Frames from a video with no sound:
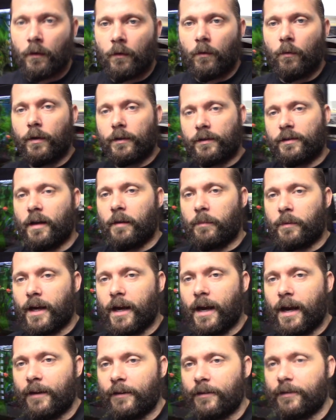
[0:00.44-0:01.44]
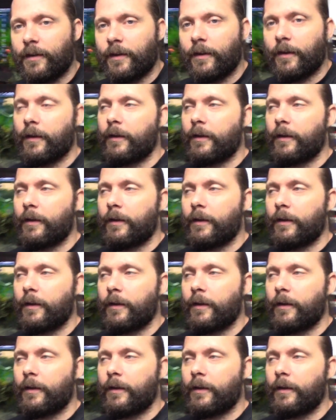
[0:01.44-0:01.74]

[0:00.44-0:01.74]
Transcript: What's up, guys?